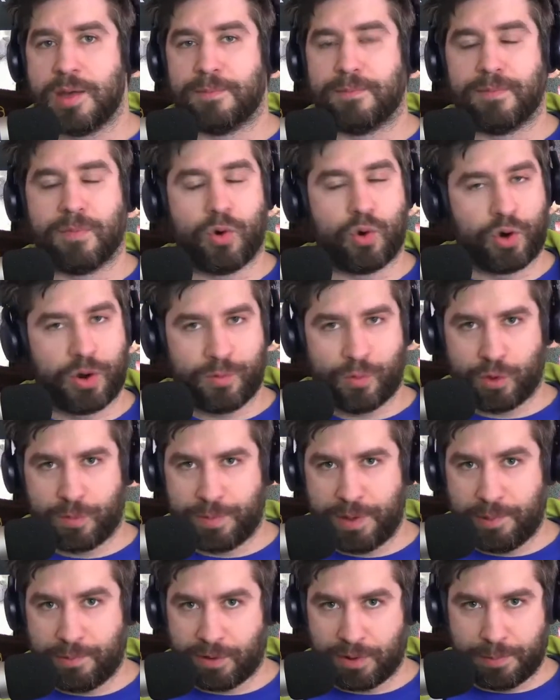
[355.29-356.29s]
More and more
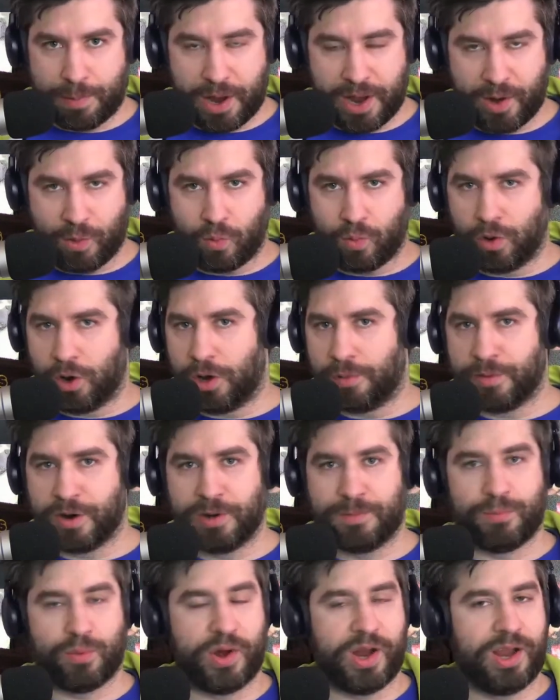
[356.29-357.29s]
people are buying
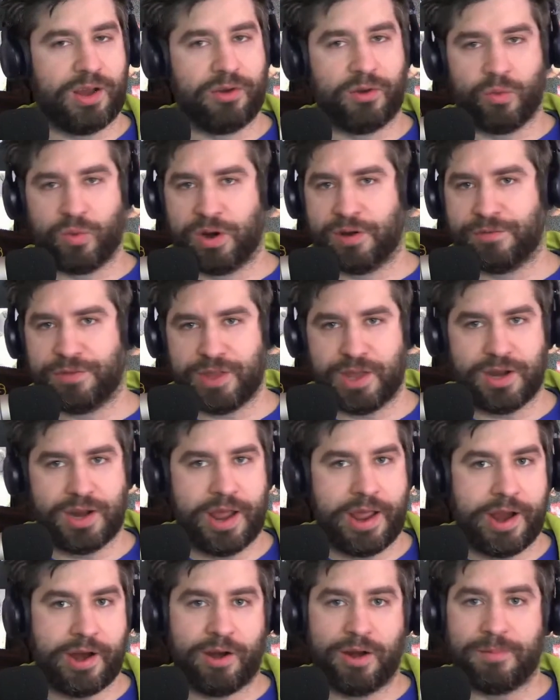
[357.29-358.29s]
Walmart brand or whatever the
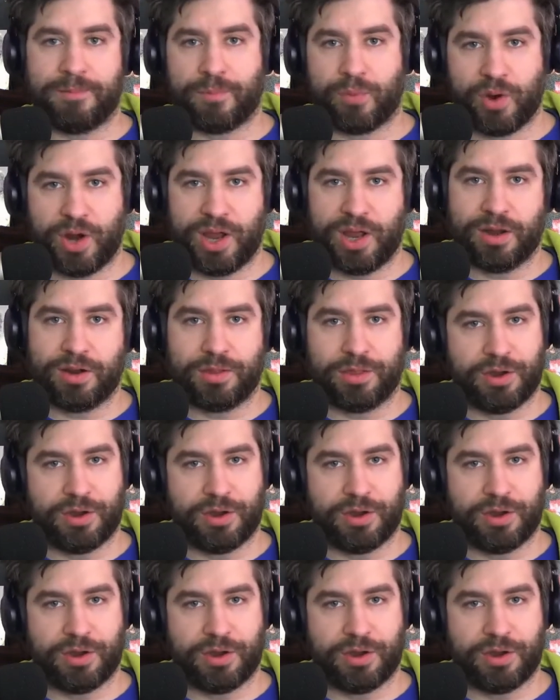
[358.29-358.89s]
inherent brand,